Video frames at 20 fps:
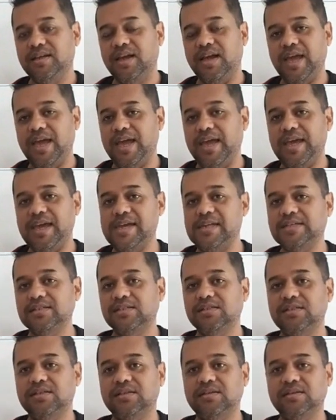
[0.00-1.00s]

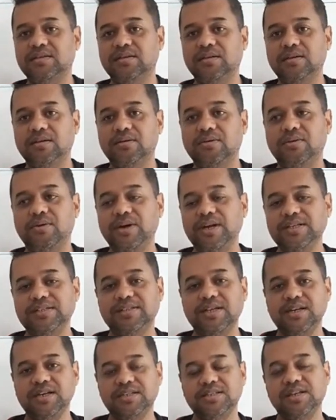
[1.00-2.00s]
and already
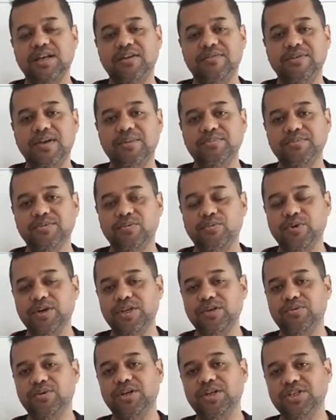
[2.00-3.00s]
set yourself up on what
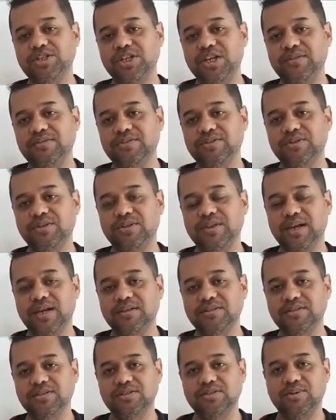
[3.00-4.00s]
you want to achieve in
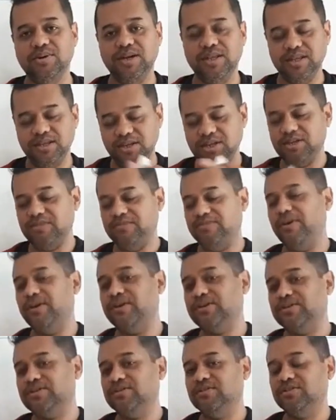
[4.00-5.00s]
2020. Then you're going to
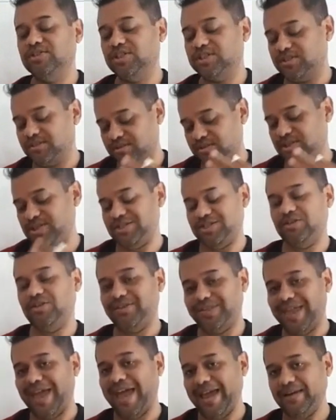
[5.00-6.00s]
focus just
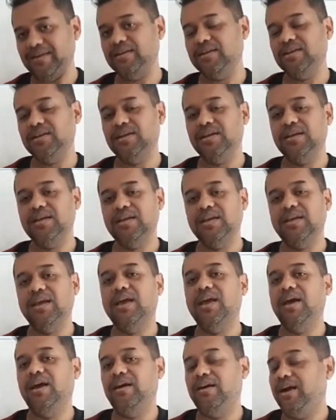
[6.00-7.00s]
on that.
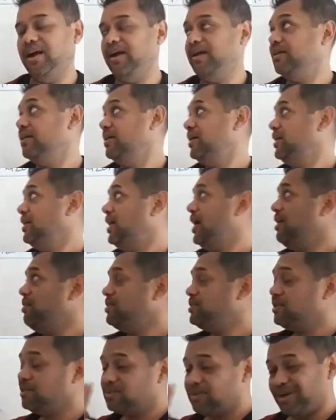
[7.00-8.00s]
All right. Now
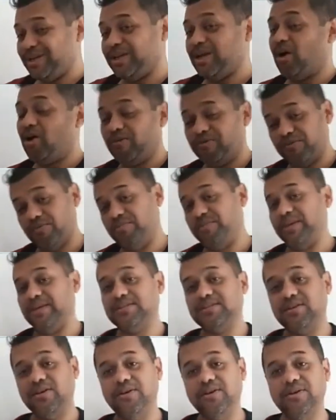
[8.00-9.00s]
Amazon's already going for me,
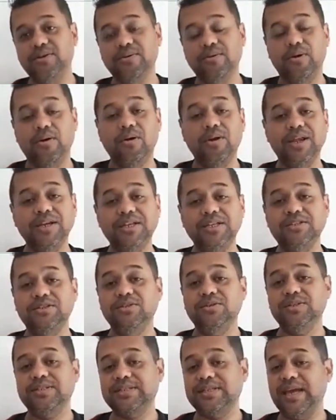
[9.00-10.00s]
so all I need to
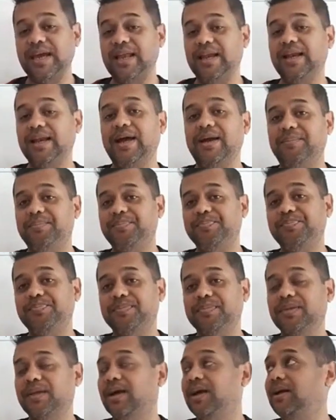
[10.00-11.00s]
do is scale it up.
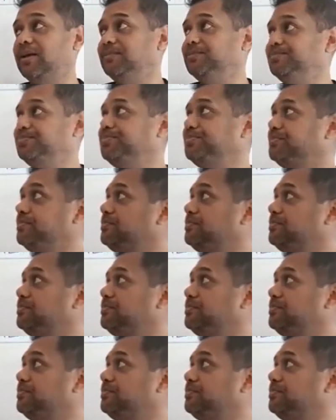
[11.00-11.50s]
And